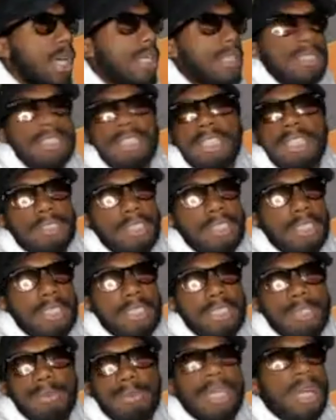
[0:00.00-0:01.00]
of stuff serious
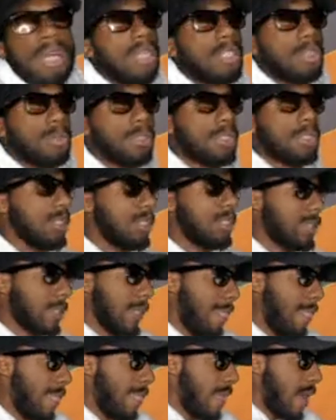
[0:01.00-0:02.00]
to be honest with
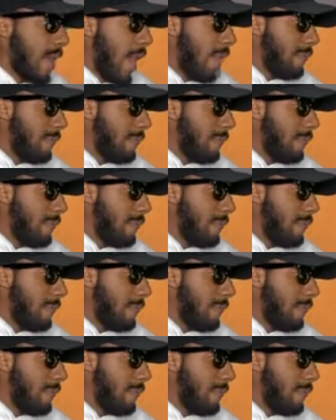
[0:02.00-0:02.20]
y'all.